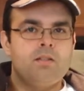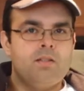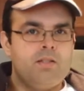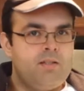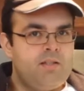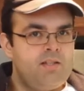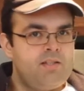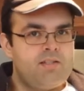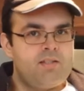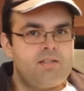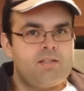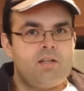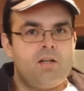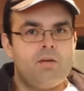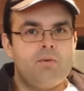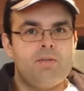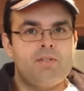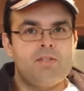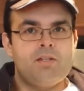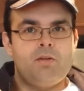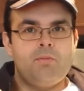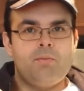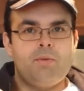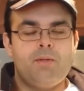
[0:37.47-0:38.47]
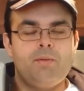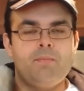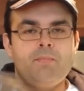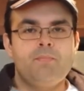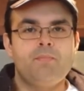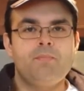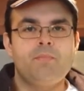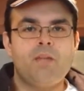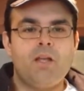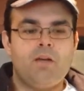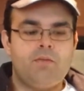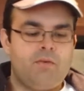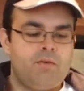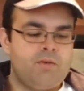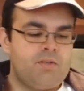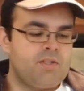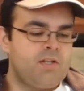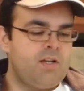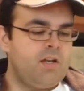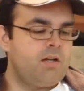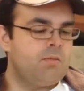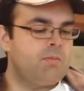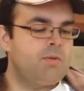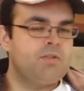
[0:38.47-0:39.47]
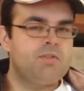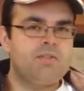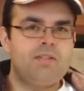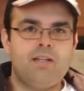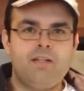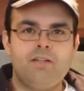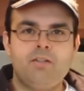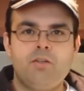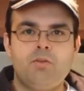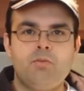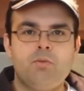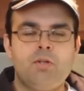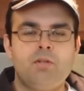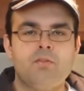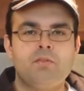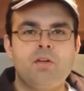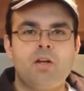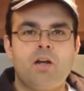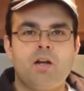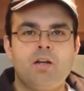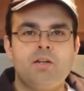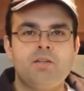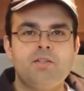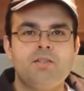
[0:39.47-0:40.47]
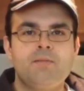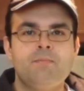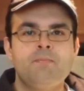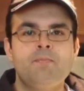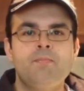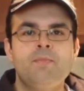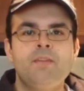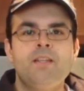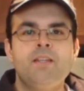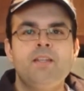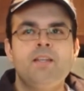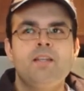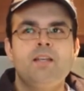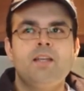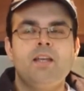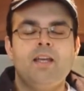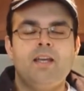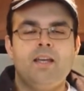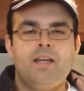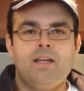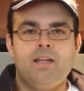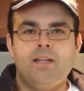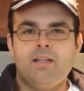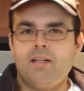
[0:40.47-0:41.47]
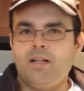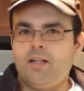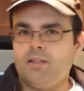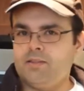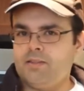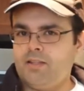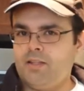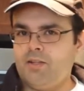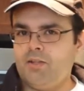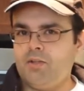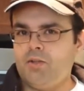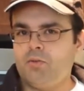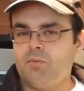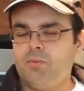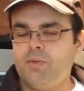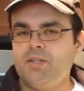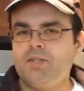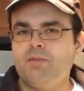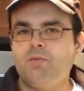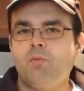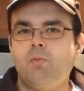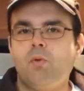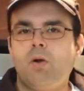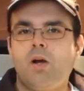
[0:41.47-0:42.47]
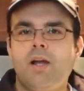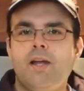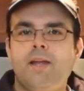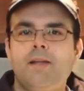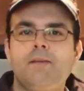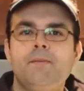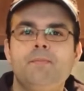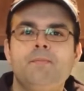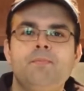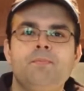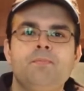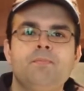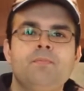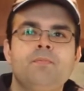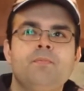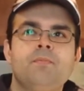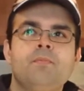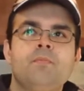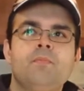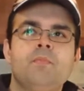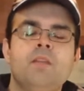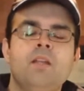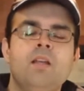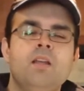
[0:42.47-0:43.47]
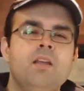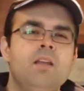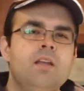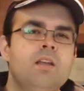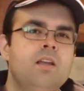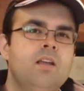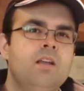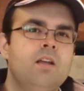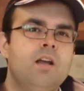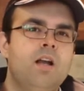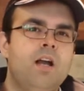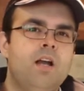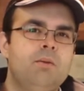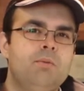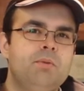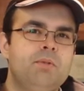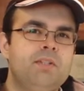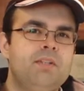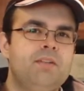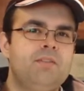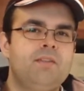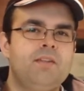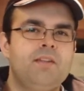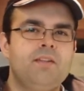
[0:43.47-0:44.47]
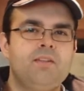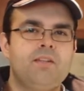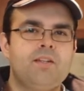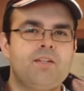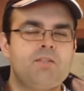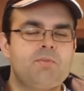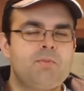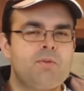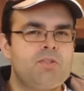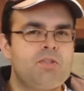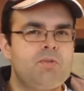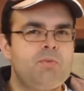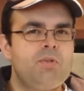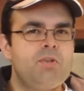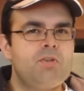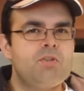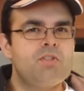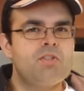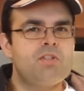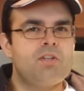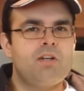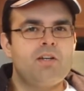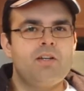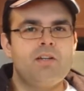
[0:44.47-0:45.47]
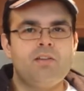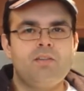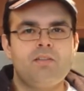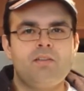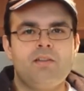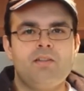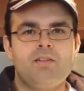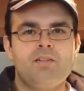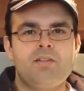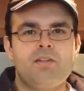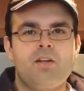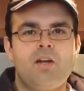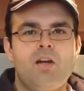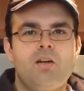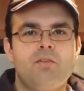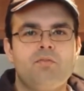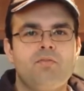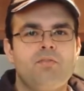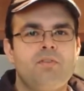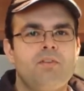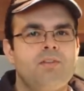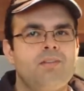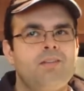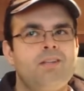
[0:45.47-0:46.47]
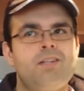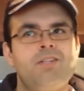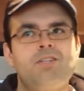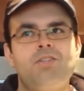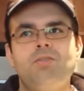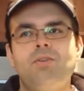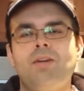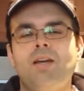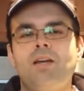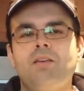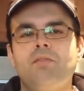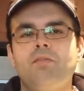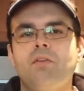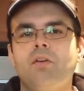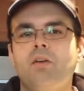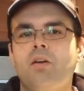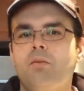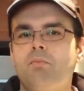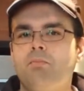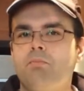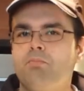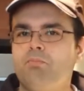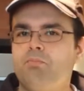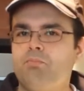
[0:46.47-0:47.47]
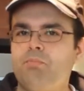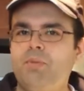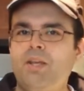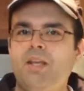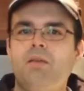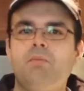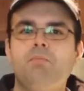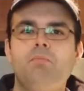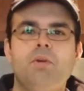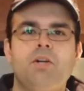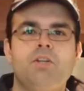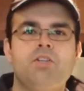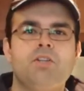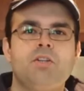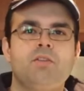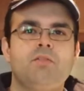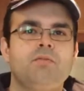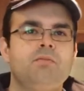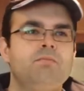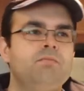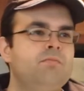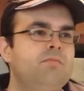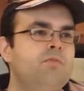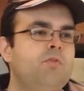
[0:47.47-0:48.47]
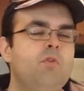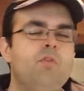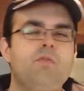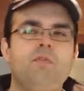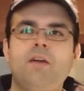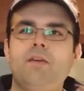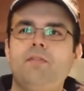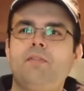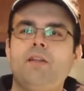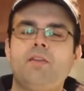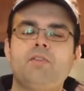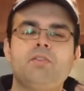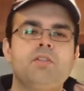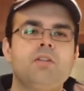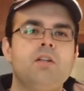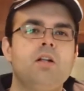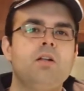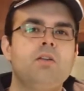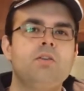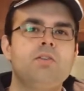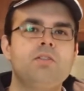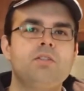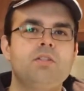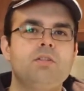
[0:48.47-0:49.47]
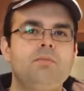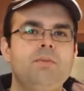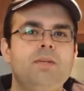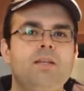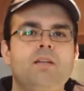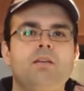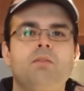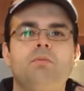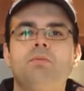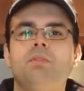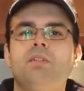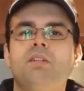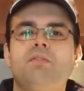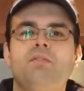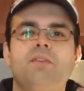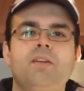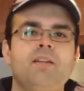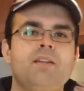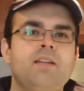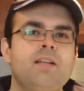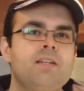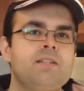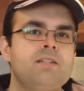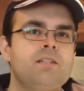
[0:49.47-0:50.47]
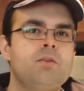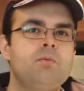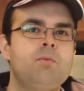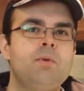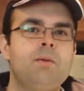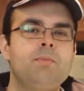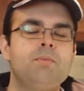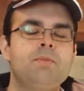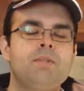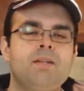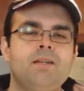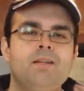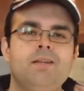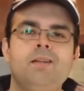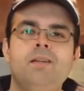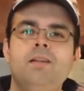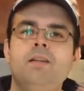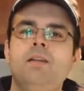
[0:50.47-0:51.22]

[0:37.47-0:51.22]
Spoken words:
this is always on me. I've always got about 10 to 12 cards, and I'll tell you the reason why. I really think that, especially when you're starting things off, unless you have a big budget, $4,000 or $5,000 to make a really fantastic website,